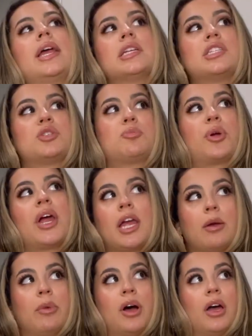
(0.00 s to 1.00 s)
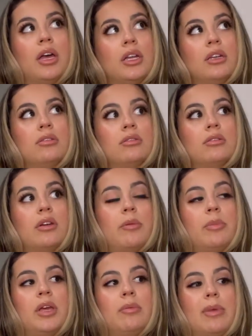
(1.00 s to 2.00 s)
it's spring, but I
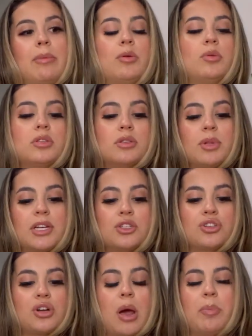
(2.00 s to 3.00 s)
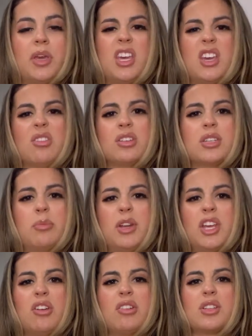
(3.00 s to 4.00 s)
mean, maybe with some like strappy heels, it'd be
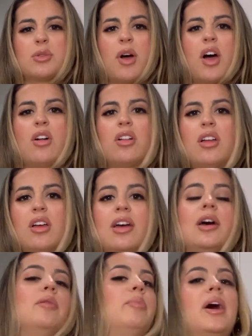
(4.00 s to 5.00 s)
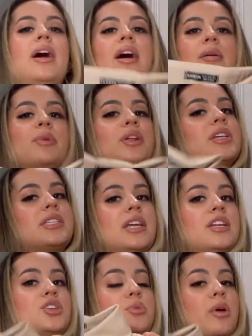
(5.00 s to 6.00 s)
cute as well. But I'm really
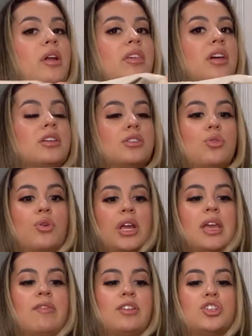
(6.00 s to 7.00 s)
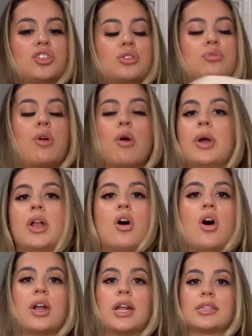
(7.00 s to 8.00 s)
excited to wear this or even just throw it
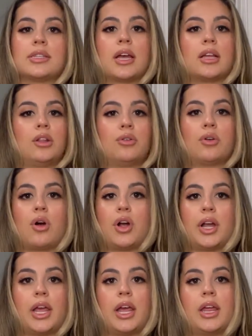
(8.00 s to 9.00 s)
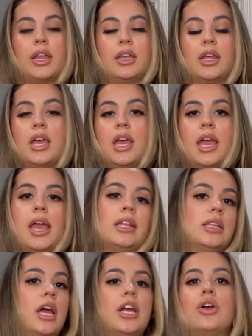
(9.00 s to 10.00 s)
on as like a little cardigan
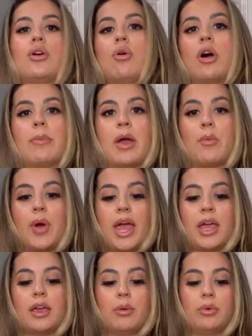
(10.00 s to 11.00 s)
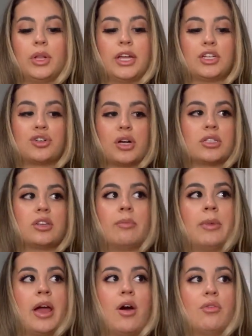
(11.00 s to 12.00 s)
and like go on my way. It will like dress up
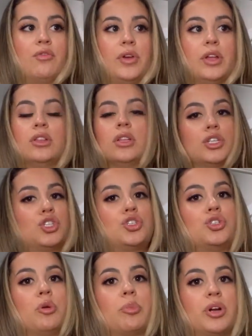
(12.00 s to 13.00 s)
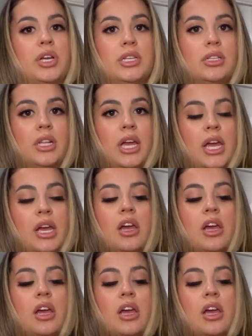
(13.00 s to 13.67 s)
my outfit like super easily.